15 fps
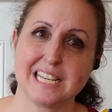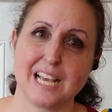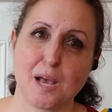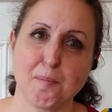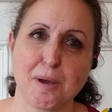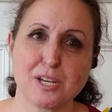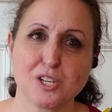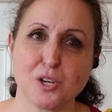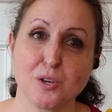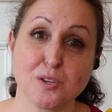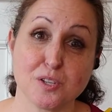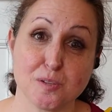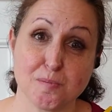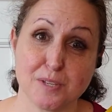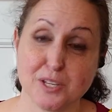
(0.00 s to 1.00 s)
I might show you
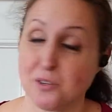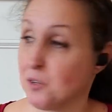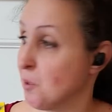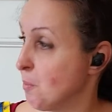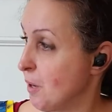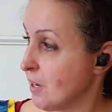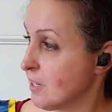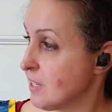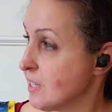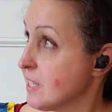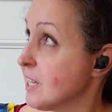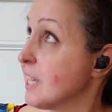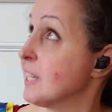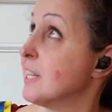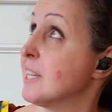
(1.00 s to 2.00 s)
some cereal box
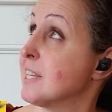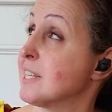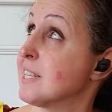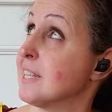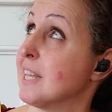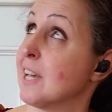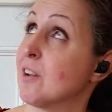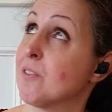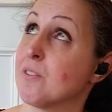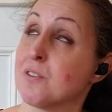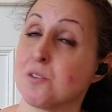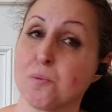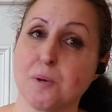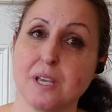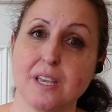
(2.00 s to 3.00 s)
techniques later
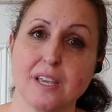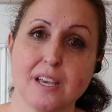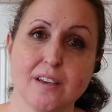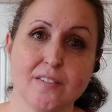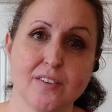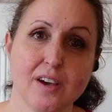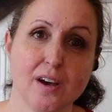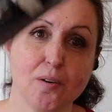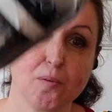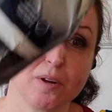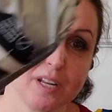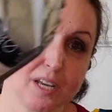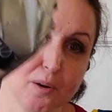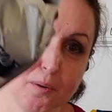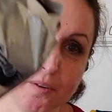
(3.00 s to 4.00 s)
this week. I've got
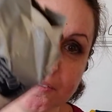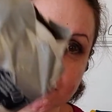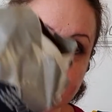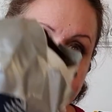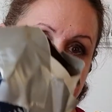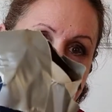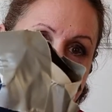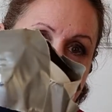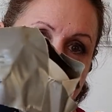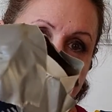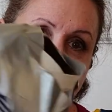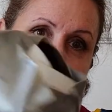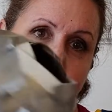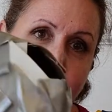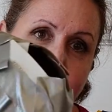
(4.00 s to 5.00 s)
one going for the staff
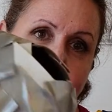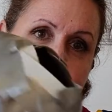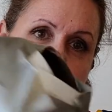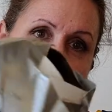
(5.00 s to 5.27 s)
right now. That's a